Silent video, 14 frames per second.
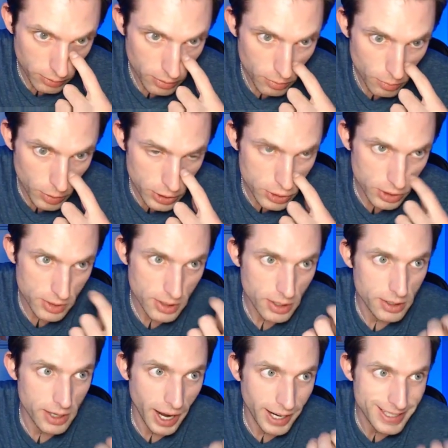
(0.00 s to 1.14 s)
which is
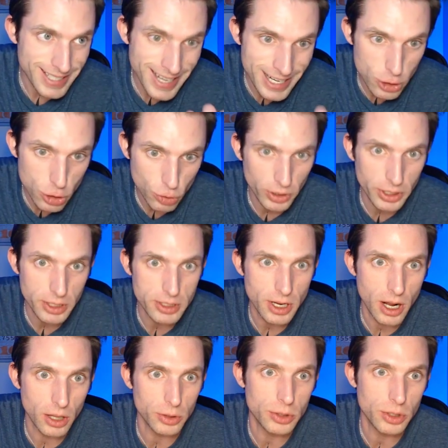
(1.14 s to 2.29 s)
$19 trillion
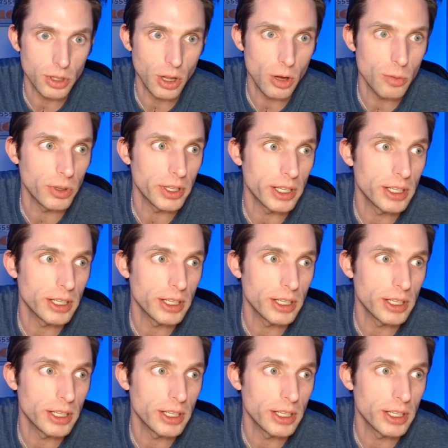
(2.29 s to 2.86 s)
globally.